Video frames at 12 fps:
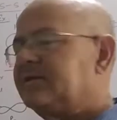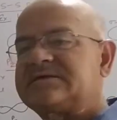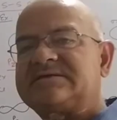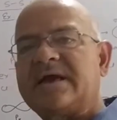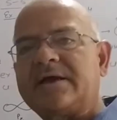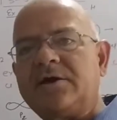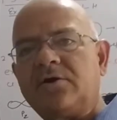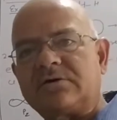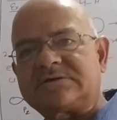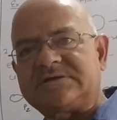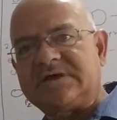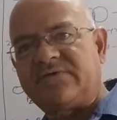the second
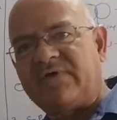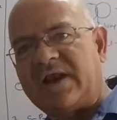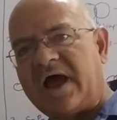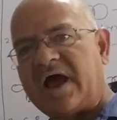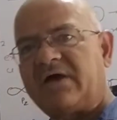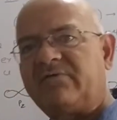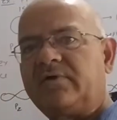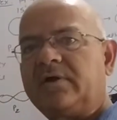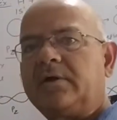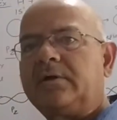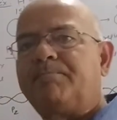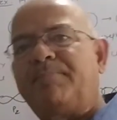oxygen will
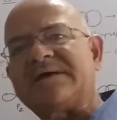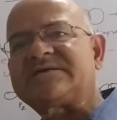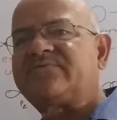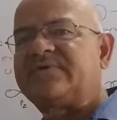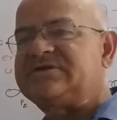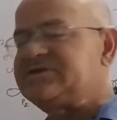have plus 1